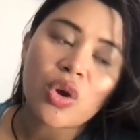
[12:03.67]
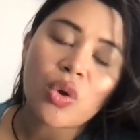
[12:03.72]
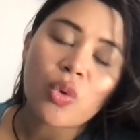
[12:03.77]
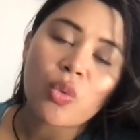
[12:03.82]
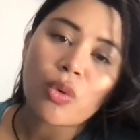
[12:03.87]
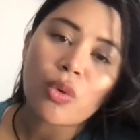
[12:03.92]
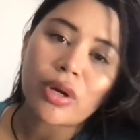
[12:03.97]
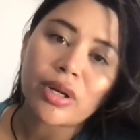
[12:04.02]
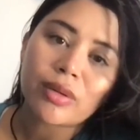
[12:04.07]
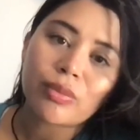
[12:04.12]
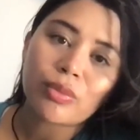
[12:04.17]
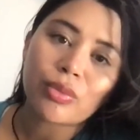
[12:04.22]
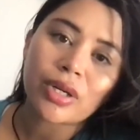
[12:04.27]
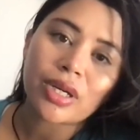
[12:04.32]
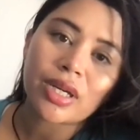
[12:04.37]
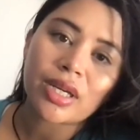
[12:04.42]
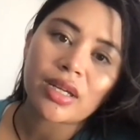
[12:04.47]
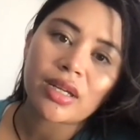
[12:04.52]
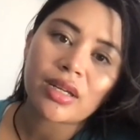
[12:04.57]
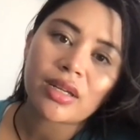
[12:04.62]
want
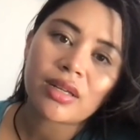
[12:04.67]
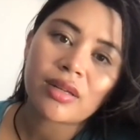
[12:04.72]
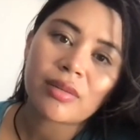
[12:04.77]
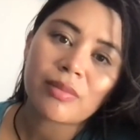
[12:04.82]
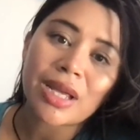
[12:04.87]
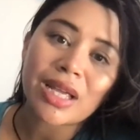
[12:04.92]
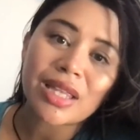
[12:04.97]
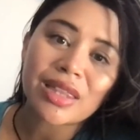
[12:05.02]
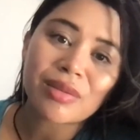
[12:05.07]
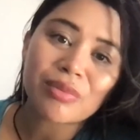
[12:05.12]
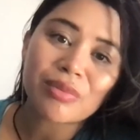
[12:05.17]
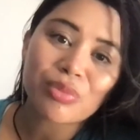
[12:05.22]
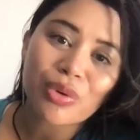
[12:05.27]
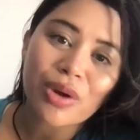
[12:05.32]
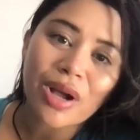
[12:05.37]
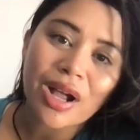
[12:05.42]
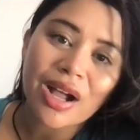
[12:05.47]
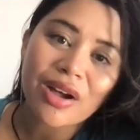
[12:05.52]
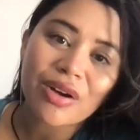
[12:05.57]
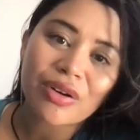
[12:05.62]
to make them
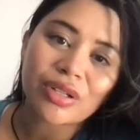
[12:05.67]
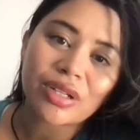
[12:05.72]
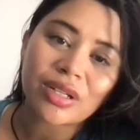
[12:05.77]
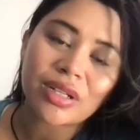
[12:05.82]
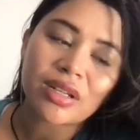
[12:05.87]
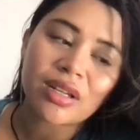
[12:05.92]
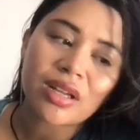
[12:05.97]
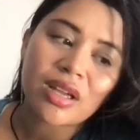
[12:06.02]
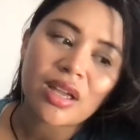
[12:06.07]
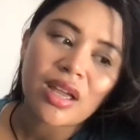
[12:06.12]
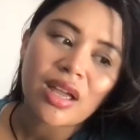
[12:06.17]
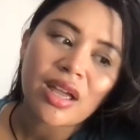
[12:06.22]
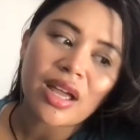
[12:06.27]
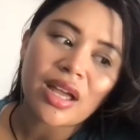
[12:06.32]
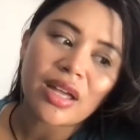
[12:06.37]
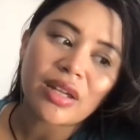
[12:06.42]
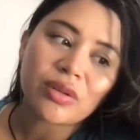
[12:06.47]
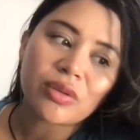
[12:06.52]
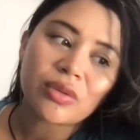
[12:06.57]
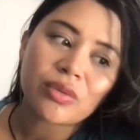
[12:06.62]
proud,
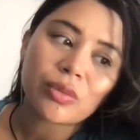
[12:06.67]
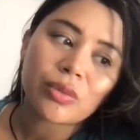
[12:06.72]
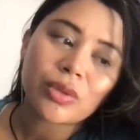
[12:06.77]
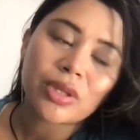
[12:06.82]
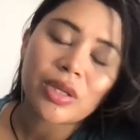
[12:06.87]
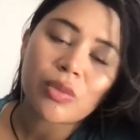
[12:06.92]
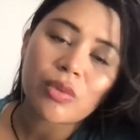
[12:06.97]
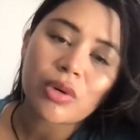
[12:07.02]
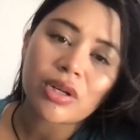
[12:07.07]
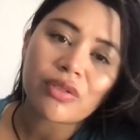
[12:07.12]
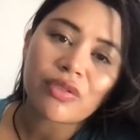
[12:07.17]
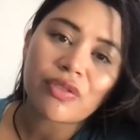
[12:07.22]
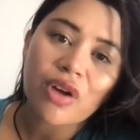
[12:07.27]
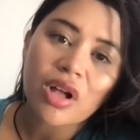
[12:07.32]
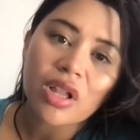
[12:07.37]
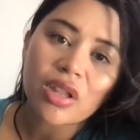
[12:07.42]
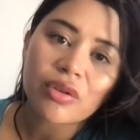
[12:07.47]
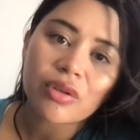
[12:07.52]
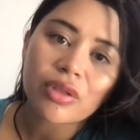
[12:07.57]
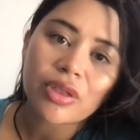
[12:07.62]
and really want to
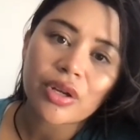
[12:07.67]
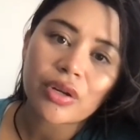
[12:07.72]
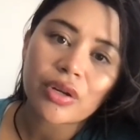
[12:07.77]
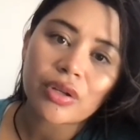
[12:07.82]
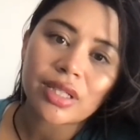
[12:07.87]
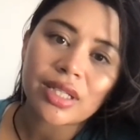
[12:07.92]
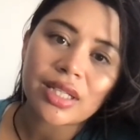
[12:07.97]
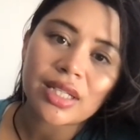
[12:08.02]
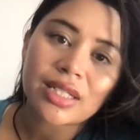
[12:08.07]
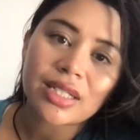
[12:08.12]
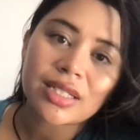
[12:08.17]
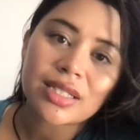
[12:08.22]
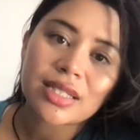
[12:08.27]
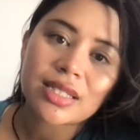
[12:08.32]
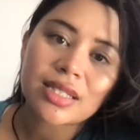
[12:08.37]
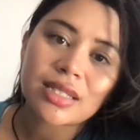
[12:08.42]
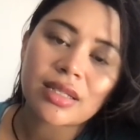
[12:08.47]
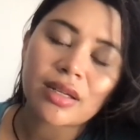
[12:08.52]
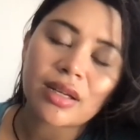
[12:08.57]
follow their leads.